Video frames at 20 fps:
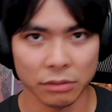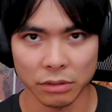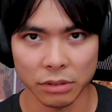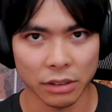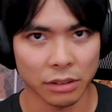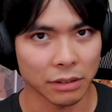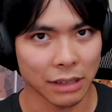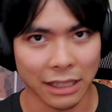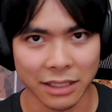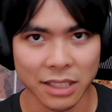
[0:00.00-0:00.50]

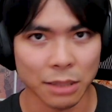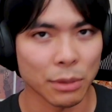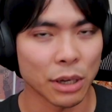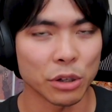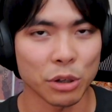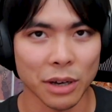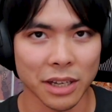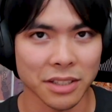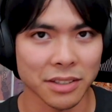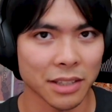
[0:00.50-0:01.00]
as someone who
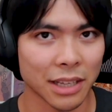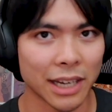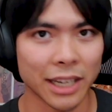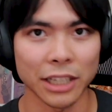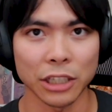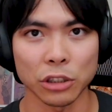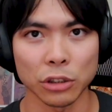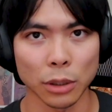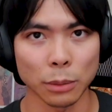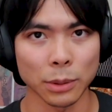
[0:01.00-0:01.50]
has
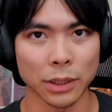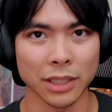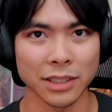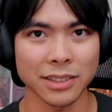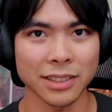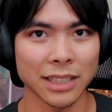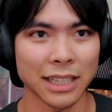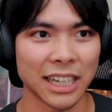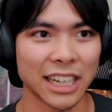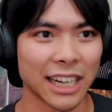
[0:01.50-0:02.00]
Hyatt
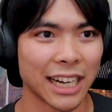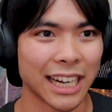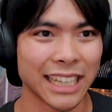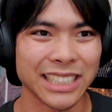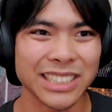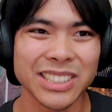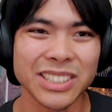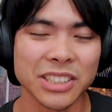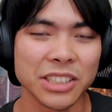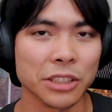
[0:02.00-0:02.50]
Globalist, I
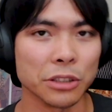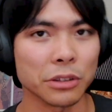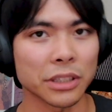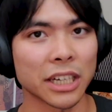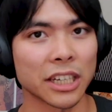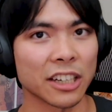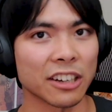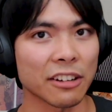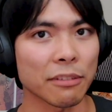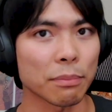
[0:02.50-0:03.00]
still
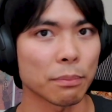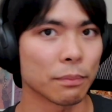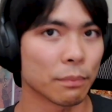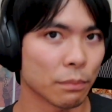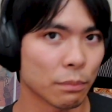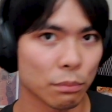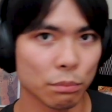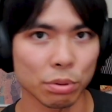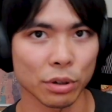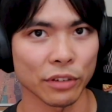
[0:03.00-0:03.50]
kind of
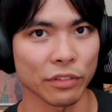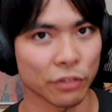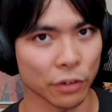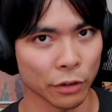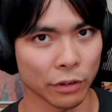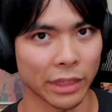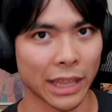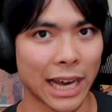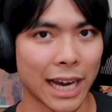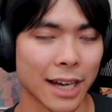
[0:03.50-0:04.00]
prefer
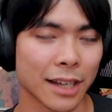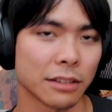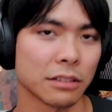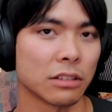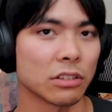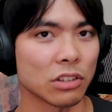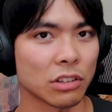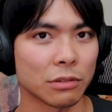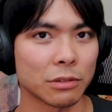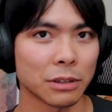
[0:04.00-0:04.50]
that.
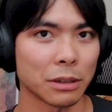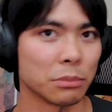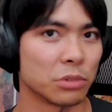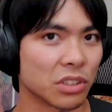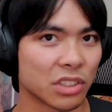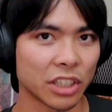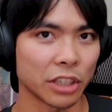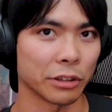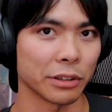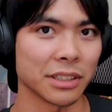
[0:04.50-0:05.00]
I'm just
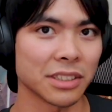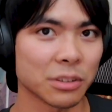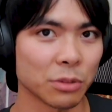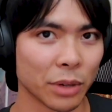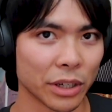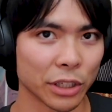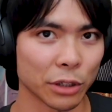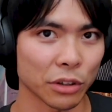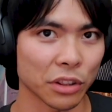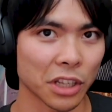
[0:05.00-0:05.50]
curious
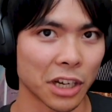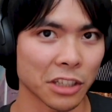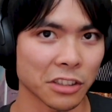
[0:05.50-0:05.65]
what your thoughts